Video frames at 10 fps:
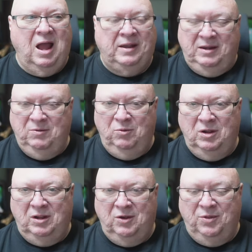I didn't
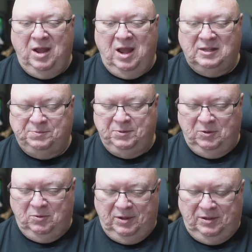want to go to the
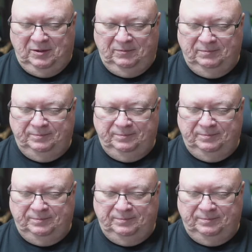hospital with it.